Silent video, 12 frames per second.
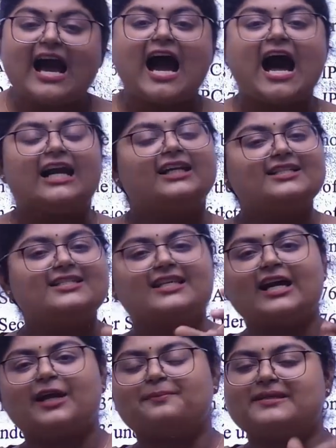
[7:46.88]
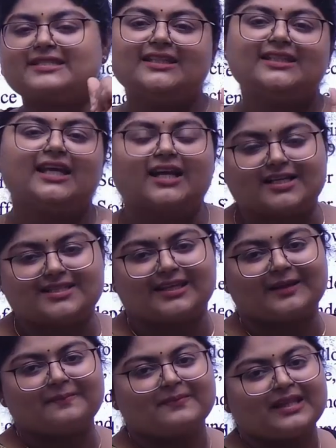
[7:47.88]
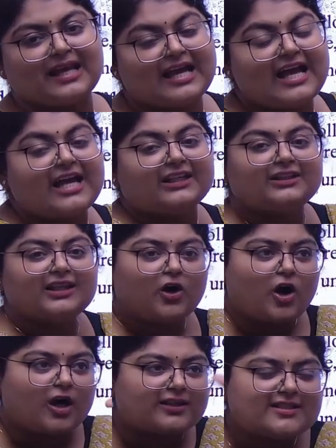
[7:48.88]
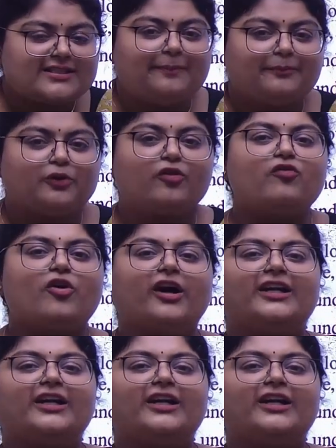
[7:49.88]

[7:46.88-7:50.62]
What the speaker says: under CRPC they are asking? The concept of what